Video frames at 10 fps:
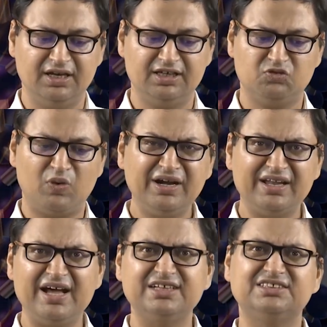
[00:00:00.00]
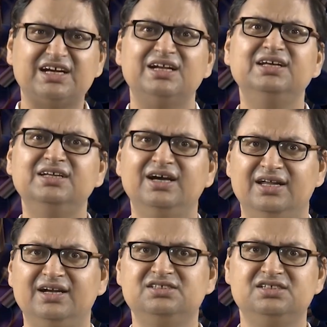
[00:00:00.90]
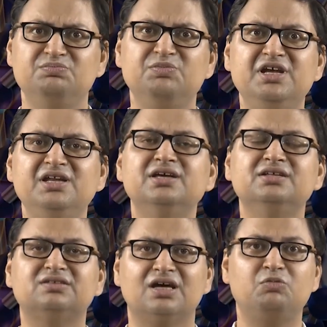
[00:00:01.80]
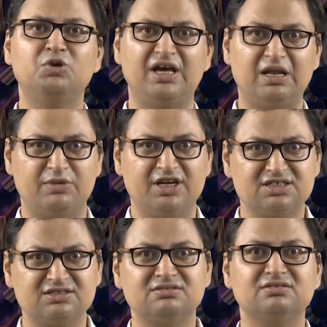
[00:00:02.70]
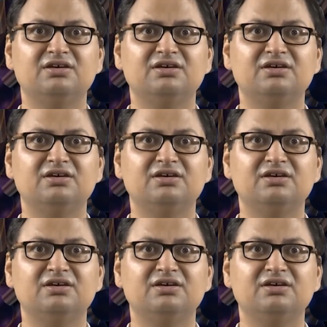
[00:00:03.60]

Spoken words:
is what exactly the energy mean in thermodynamics,